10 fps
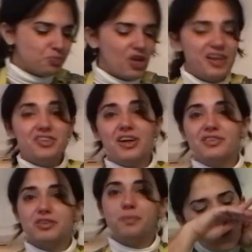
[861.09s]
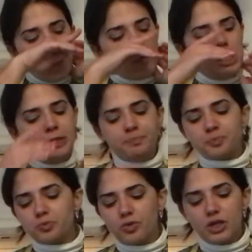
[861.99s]
I just,
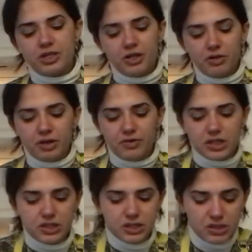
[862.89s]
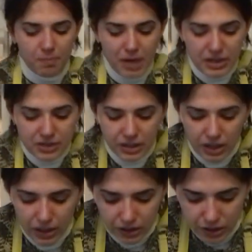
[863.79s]
the dill gives it this amazing
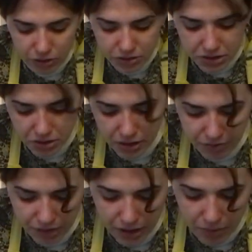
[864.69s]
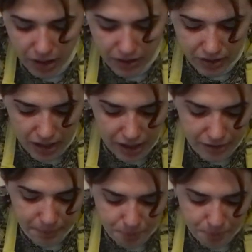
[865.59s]
like little dilly flavor at the end.